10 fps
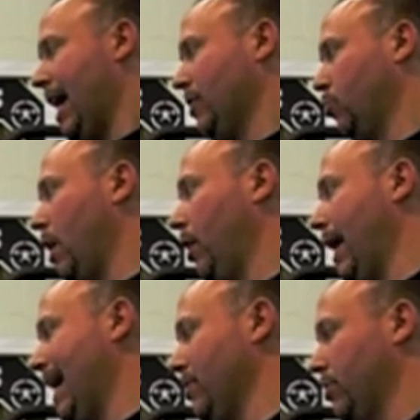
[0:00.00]
as well
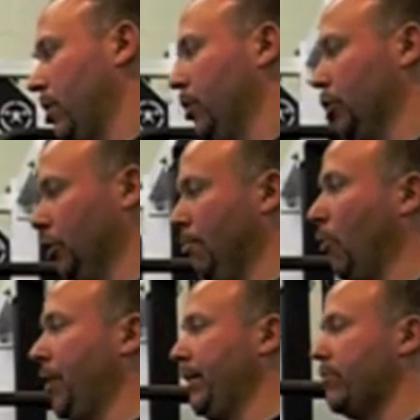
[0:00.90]
as good
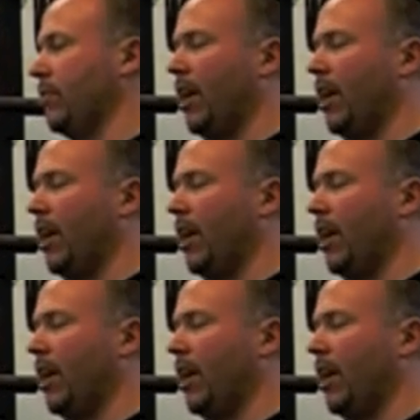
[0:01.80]
mornings.